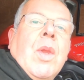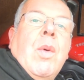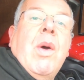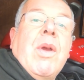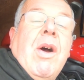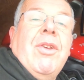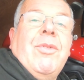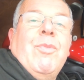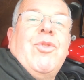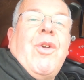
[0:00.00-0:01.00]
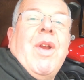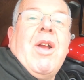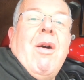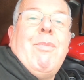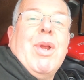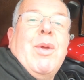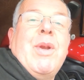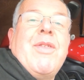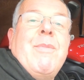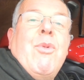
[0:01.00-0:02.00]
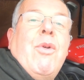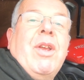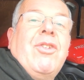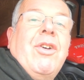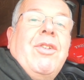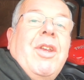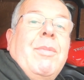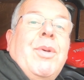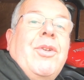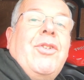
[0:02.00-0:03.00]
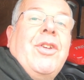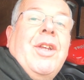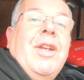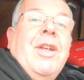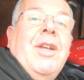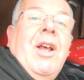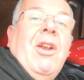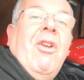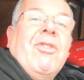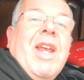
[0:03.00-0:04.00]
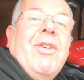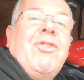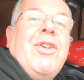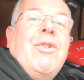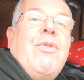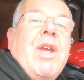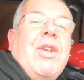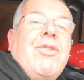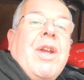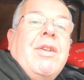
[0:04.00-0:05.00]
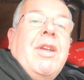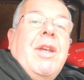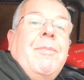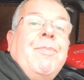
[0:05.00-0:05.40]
Well guys, sorry I can't bring you anything more exciting, but lockdown still reigns around here.